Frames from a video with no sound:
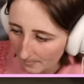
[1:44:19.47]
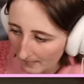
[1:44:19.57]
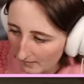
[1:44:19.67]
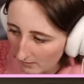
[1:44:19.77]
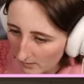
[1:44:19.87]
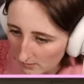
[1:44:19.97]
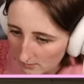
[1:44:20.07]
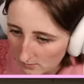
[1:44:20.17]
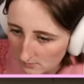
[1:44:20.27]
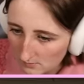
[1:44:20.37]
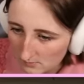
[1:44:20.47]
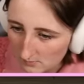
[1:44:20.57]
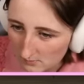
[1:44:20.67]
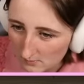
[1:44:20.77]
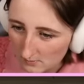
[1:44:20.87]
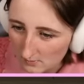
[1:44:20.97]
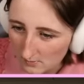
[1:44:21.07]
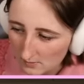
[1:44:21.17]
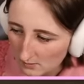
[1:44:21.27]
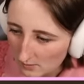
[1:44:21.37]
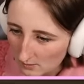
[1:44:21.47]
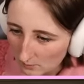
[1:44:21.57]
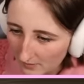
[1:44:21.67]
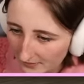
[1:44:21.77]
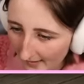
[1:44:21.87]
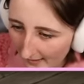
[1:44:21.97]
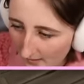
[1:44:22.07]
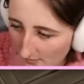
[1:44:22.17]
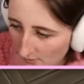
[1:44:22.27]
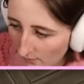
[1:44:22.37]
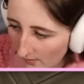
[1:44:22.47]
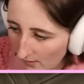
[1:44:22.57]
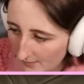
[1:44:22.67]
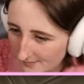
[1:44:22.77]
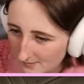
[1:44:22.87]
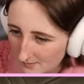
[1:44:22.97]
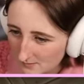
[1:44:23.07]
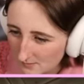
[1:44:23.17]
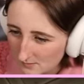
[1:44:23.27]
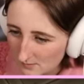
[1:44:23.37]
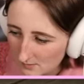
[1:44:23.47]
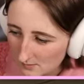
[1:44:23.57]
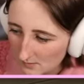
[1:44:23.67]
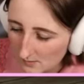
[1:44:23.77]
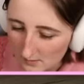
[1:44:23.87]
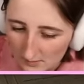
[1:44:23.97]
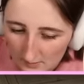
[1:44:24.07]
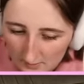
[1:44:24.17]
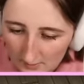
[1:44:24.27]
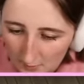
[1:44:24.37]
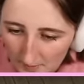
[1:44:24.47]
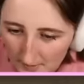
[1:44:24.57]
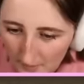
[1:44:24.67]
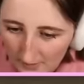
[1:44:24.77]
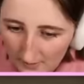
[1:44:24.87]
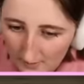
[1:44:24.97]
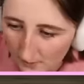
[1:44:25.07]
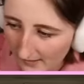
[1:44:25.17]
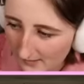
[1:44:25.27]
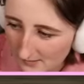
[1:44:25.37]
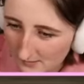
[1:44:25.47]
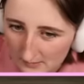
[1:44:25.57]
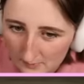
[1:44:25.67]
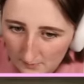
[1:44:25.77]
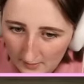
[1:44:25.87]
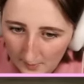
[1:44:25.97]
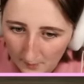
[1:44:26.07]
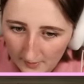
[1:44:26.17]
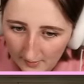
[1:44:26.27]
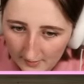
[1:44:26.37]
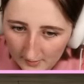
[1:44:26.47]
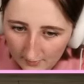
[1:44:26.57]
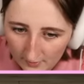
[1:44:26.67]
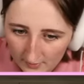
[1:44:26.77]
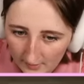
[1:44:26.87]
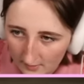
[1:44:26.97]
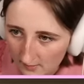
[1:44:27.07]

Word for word: Hello? What the heck is going on? It's being weird. Wait. Can I put it on here for a sec?